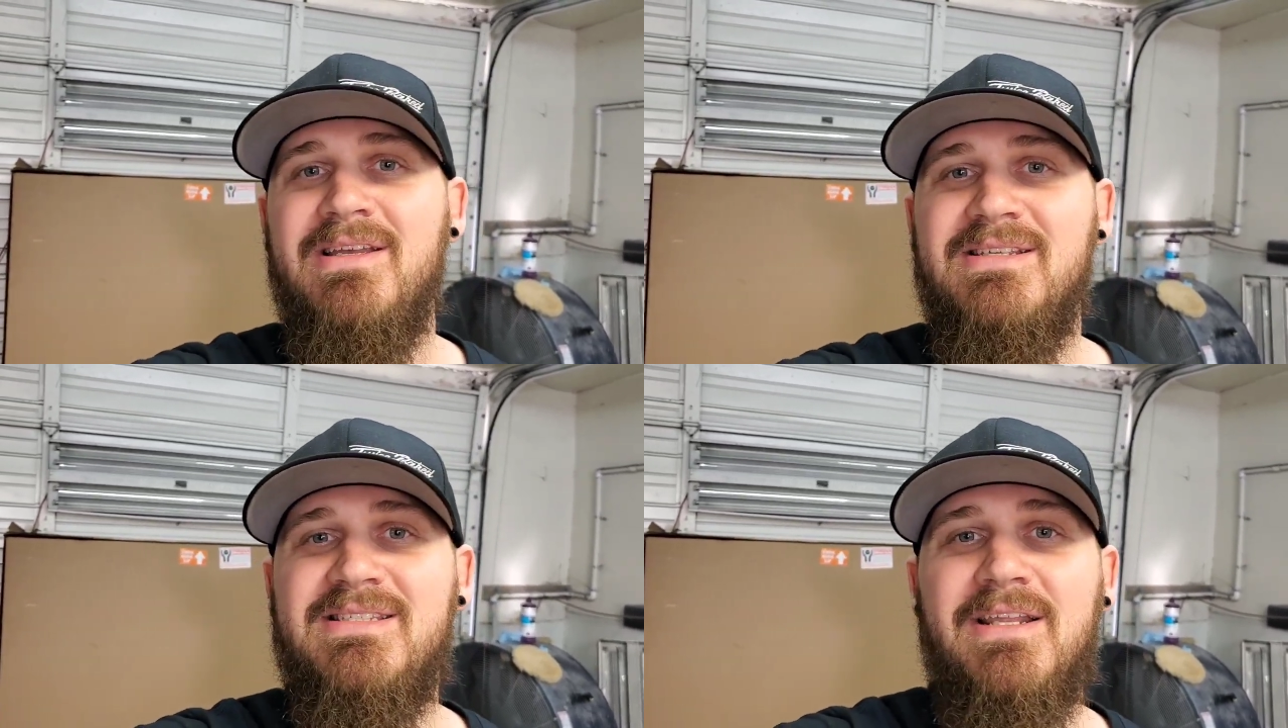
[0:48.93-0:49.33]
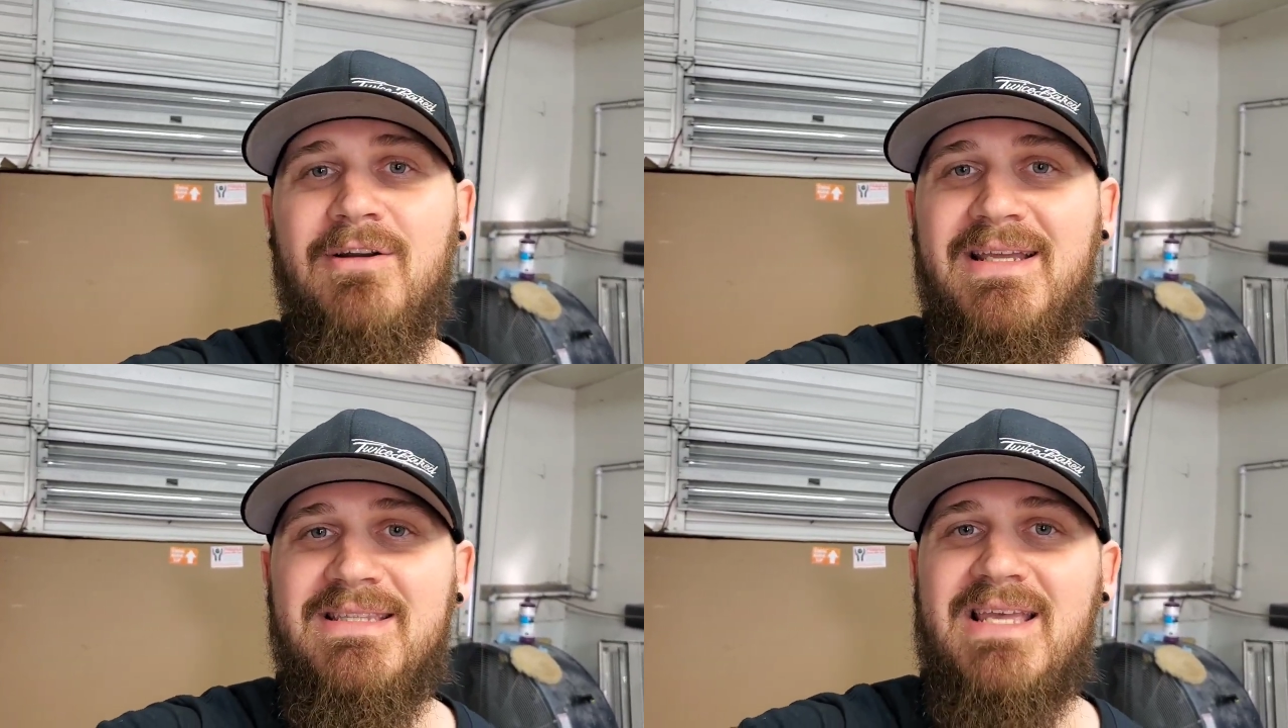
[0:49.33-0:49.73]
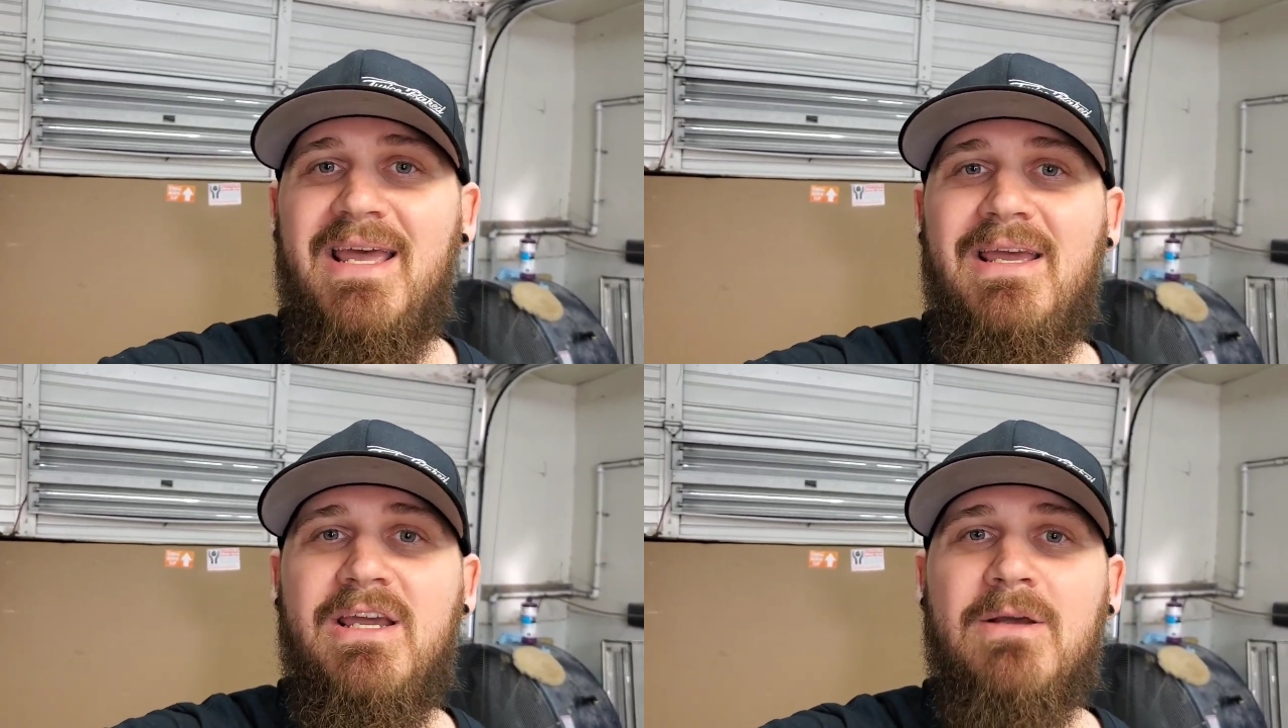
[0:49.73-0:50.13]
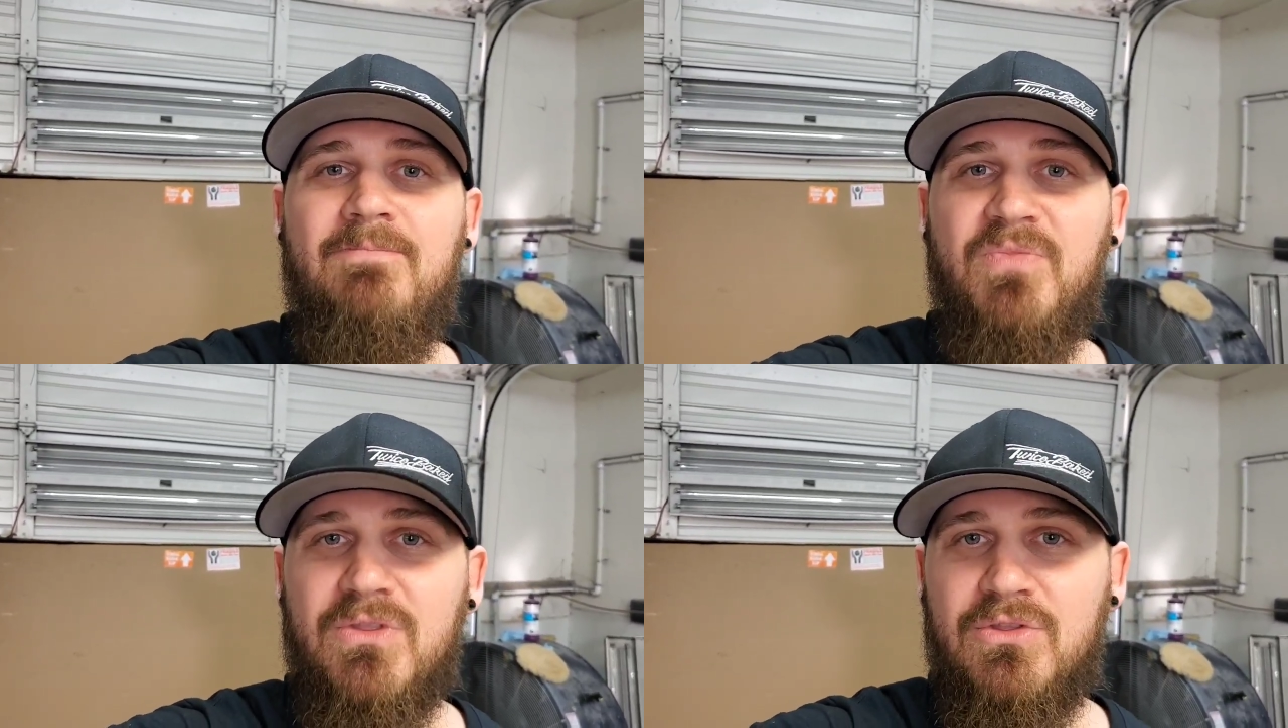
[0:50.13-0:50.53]
center intake,
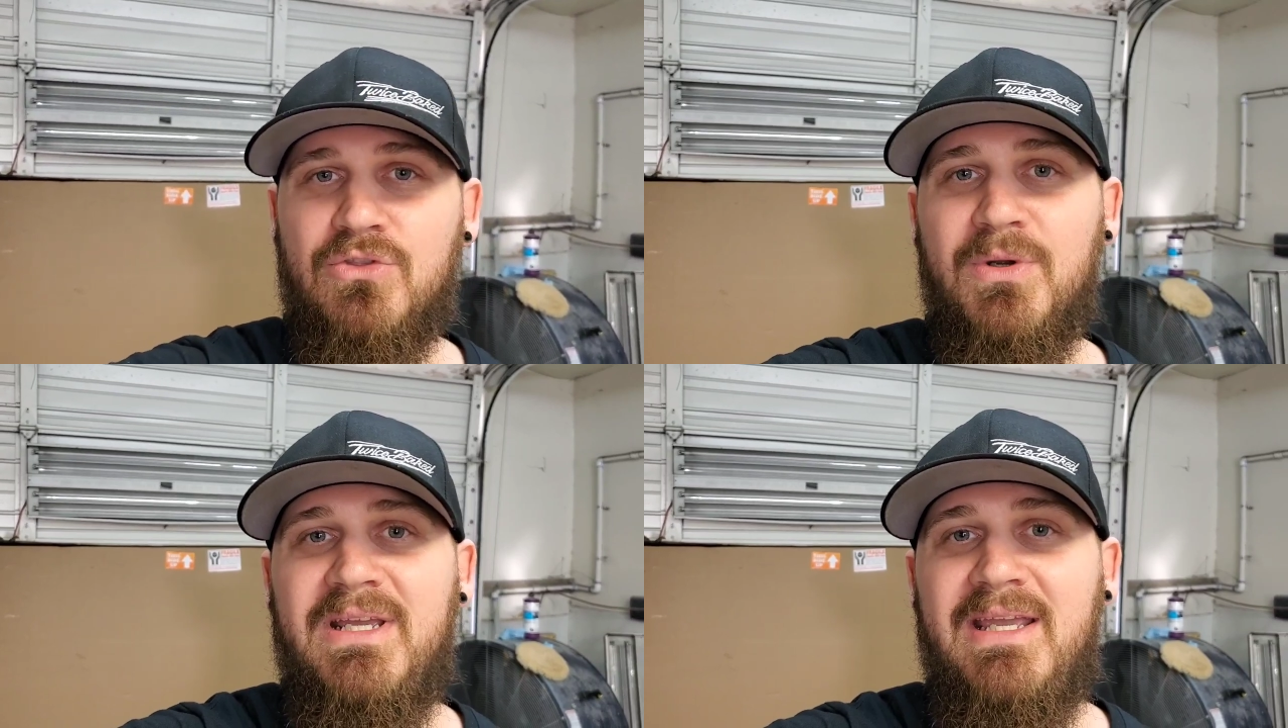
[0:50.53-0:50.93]
three